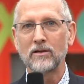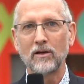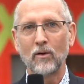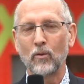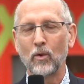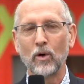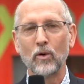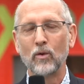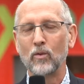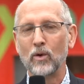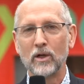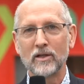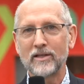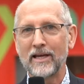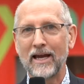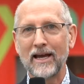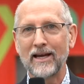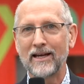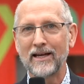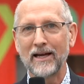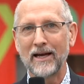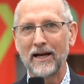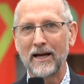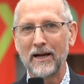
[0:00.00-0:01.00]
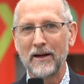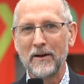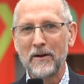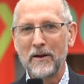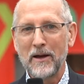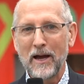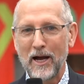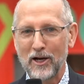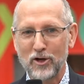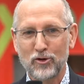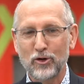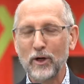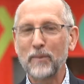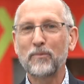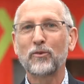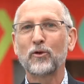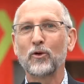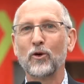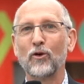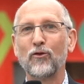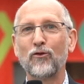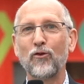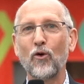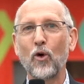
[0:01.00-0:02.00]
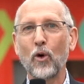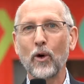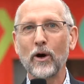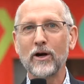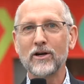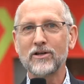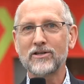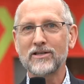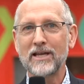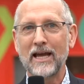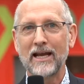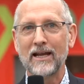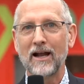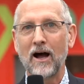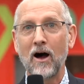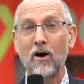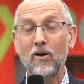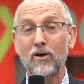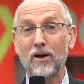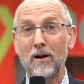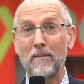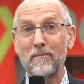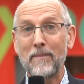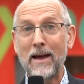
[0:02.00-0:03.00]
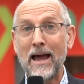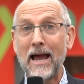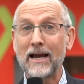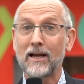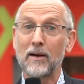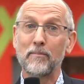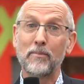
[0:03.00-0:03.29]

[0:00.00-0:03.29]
we'll take a trip through a forest and I'll come back